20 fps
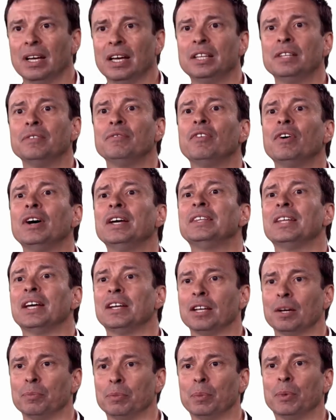and divide
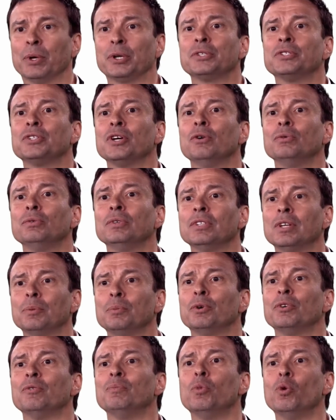that number by the total
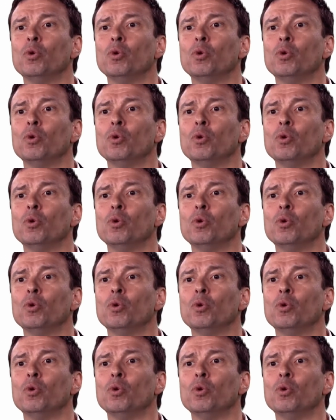number of